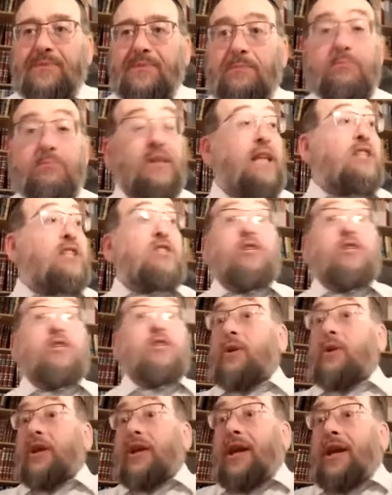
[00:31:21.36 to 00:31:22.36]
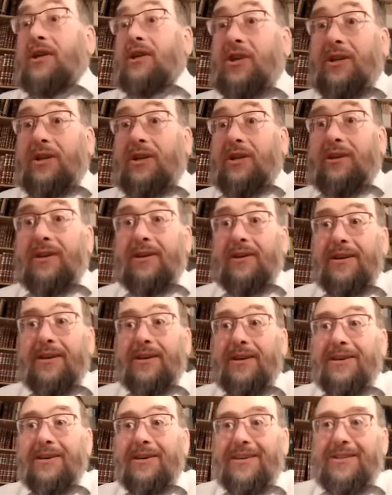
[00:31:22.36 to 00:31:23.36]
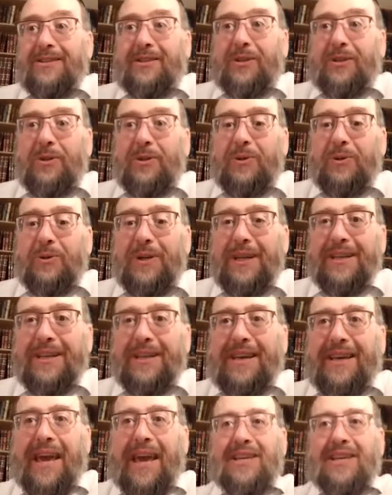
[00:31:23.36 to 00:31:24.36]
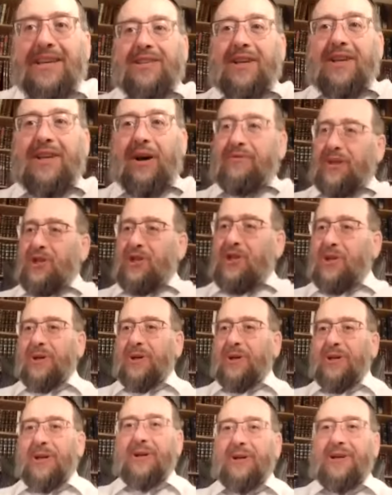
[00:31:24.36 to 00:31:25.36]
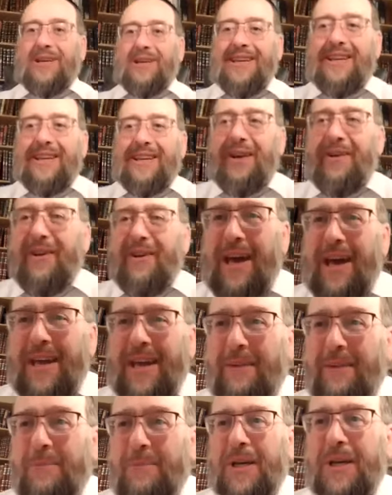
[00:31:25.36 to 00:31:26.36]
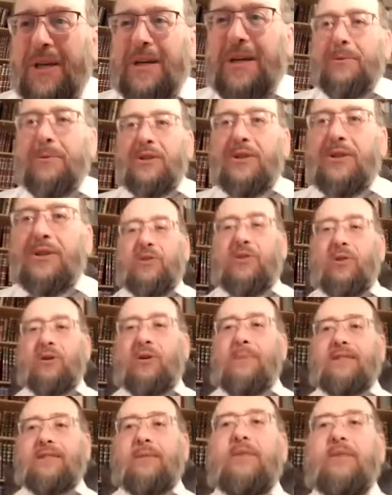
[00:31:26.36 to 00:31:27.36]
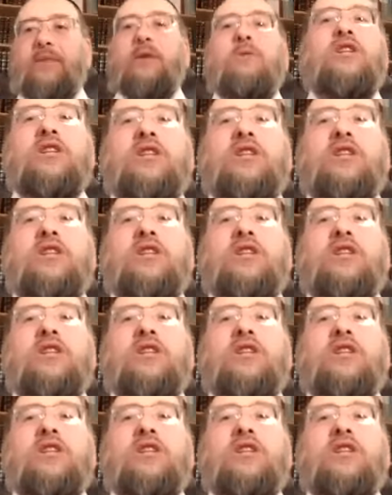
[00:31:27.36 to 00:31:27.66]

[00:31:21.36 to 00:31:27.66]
But that's no connection to the case of the Shulchan Aruch in Orach Chaim, which is talking about something which